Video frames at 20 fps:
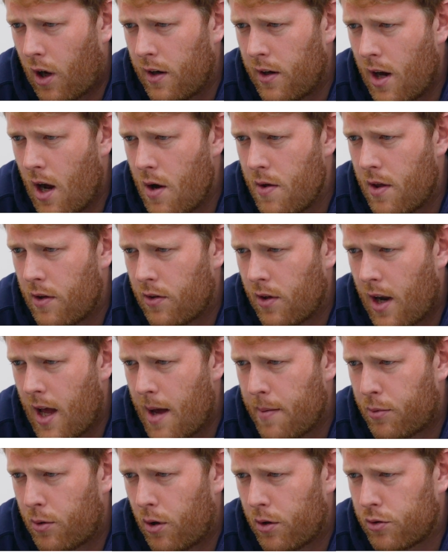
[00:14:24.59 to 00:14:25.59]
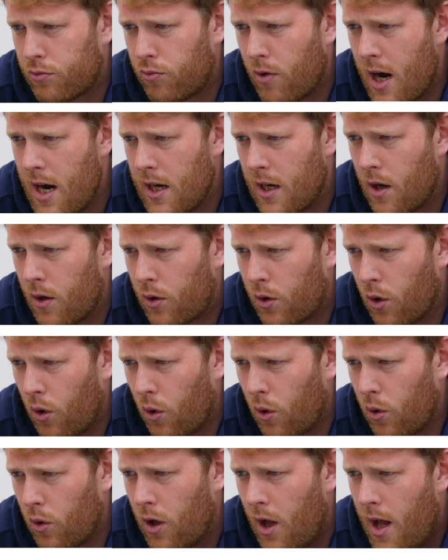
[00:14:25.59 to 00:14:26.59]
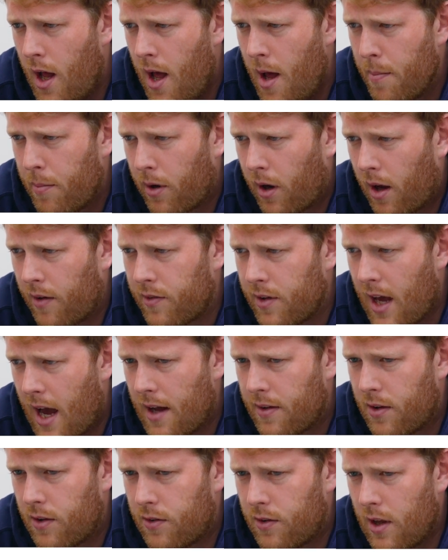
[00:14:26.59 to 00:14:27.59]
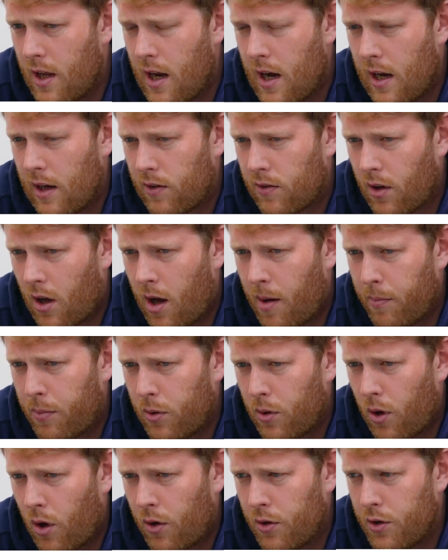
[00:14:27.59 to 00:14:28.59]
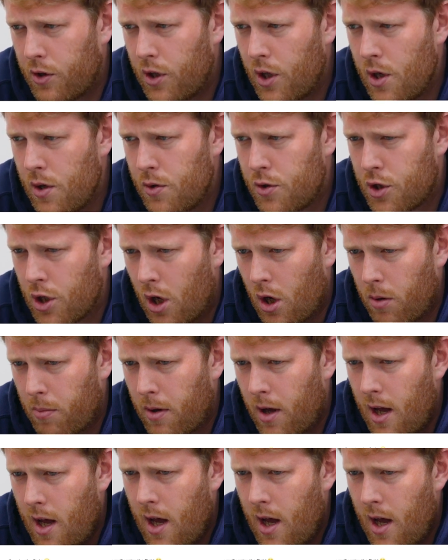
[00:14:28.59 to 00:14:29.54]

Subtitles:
I know there's an Airprox radio call, but I've yet to see an example on YouTube.